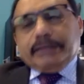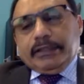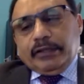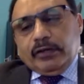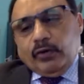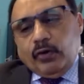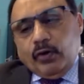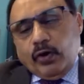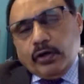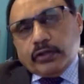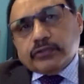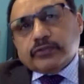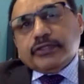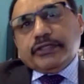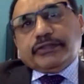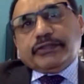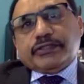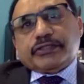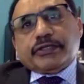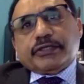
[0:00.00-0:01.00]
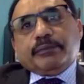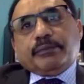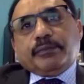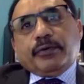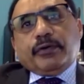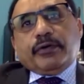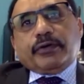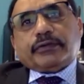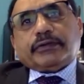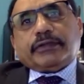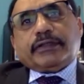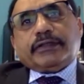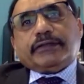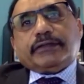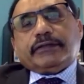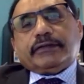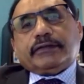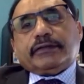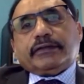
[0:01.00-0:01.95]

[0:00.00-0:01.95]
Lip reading: Also, it is important